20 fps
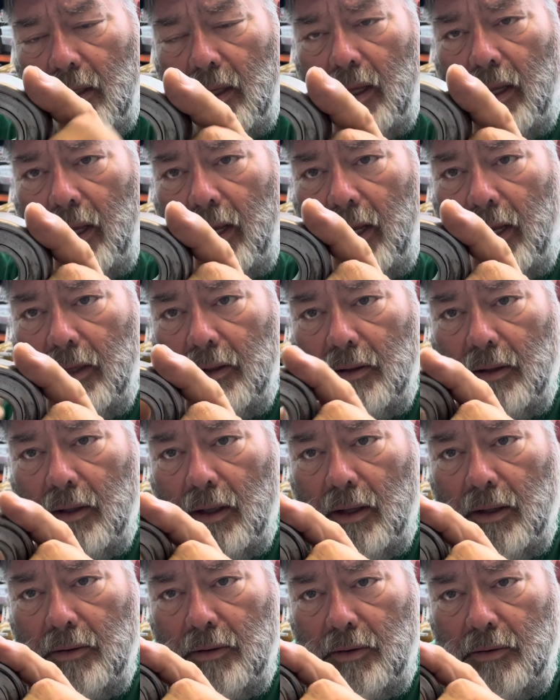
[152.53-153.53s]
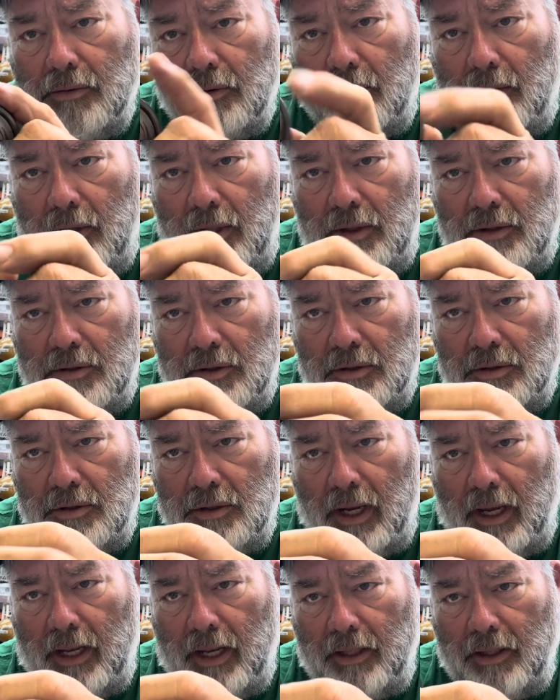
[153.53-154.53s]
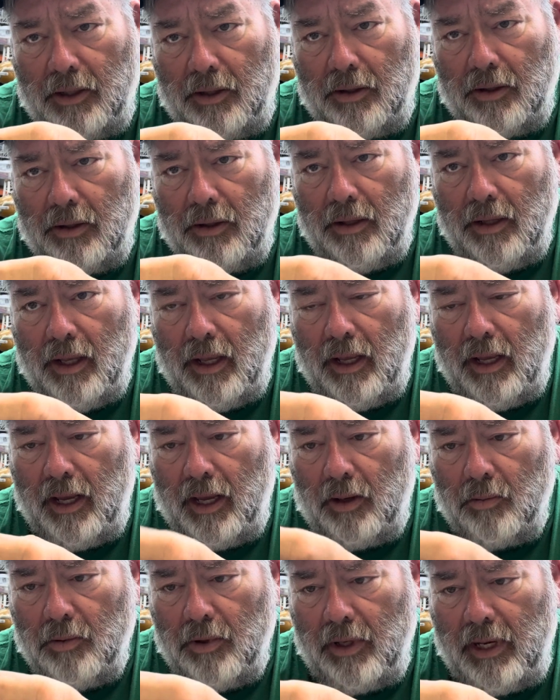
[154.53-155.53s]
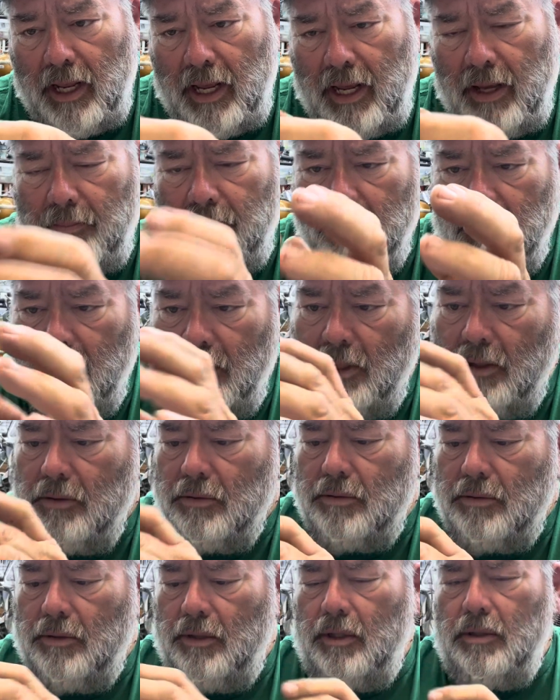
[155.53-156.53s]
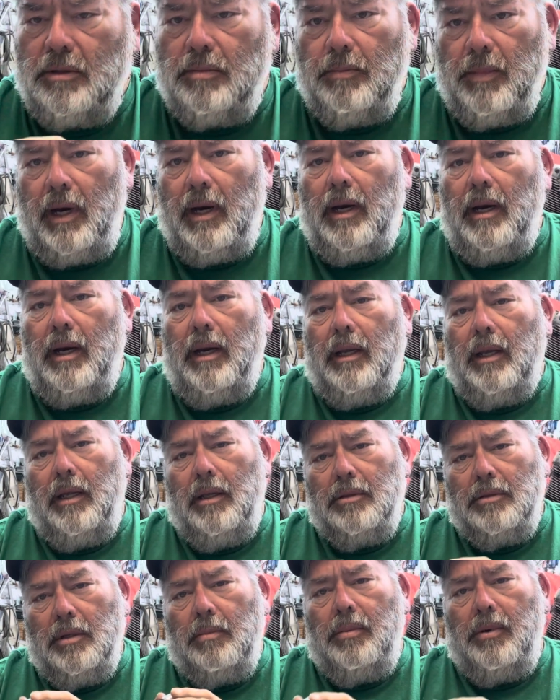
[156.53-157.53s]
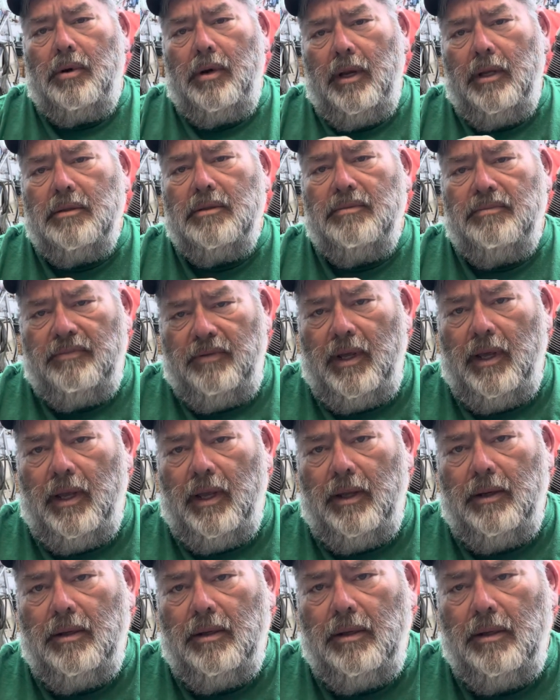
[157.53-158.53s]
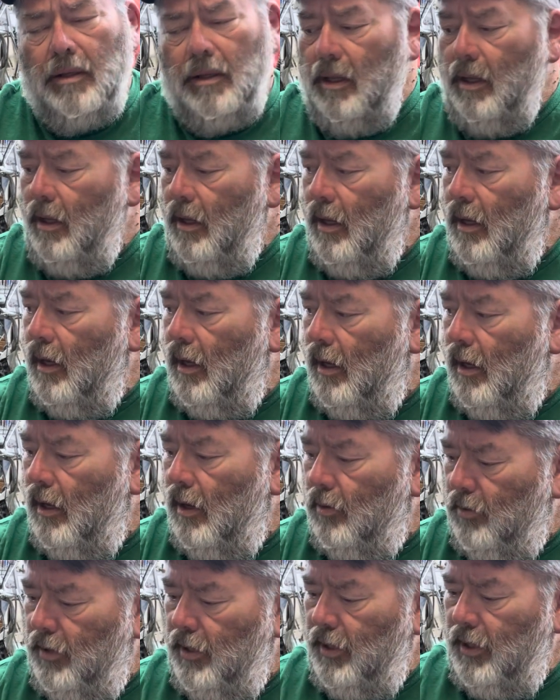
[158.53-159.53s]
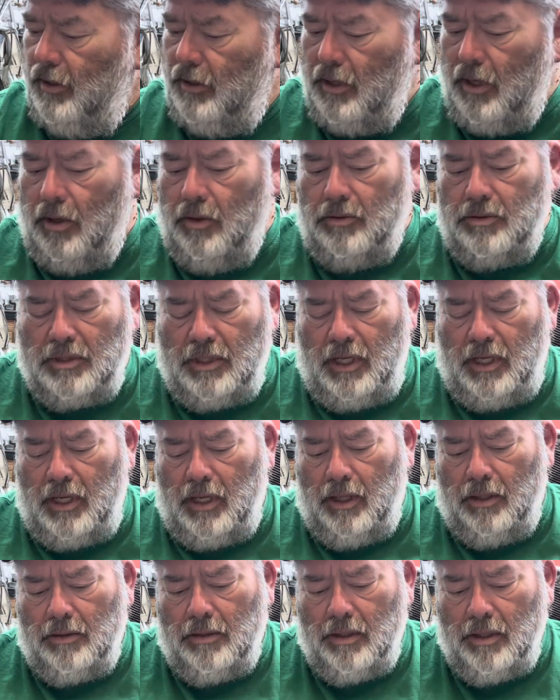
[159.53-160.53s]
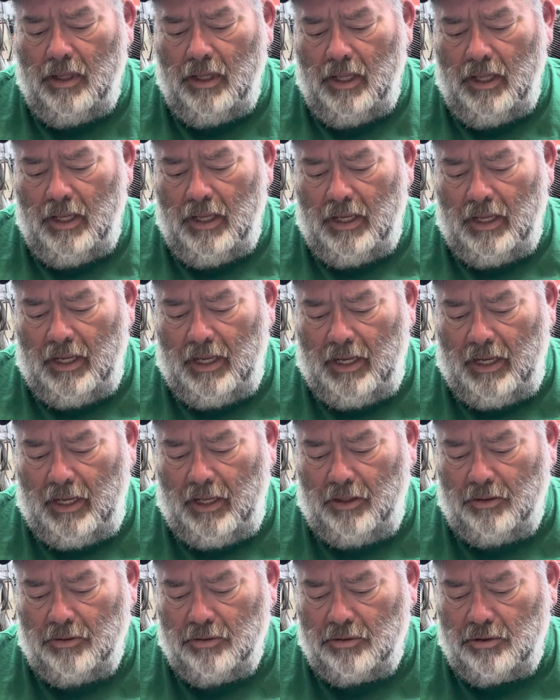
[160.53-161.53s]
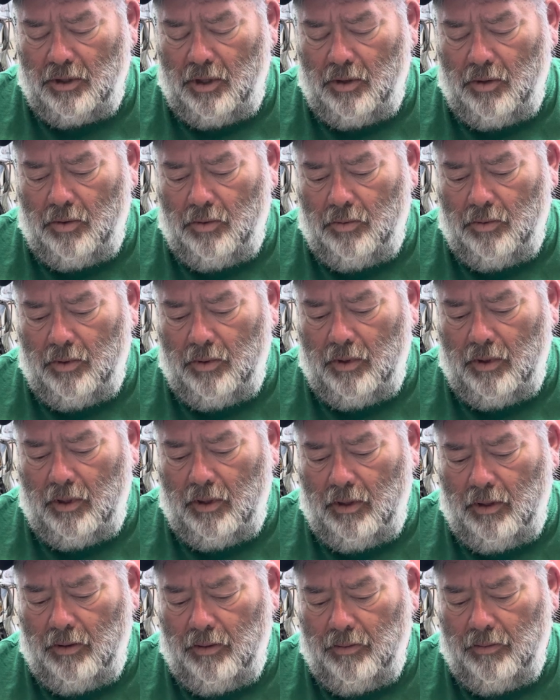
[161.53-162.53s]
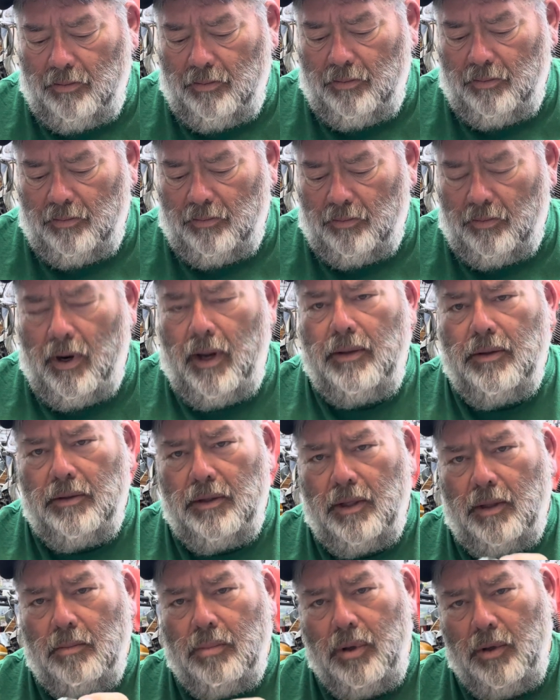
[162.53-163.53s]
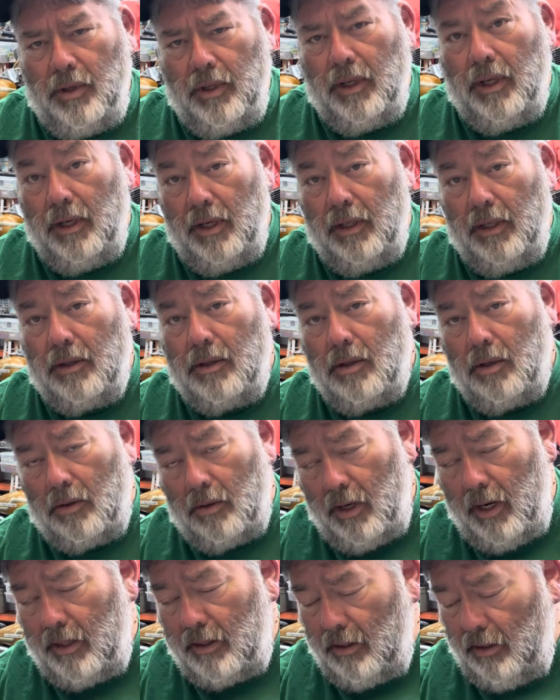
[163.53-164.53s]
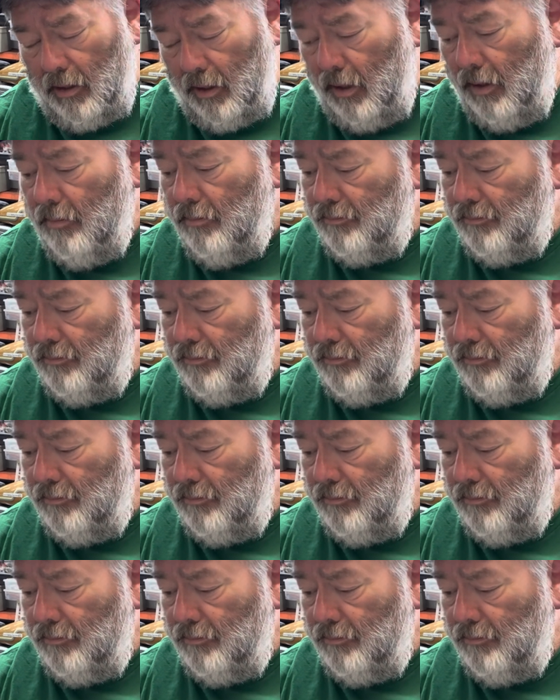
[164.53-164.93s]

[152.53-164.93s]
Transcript: and there's grease inside here. And what happened is this bearing is a press fit when it goes in. And so rather than putting it in correctly,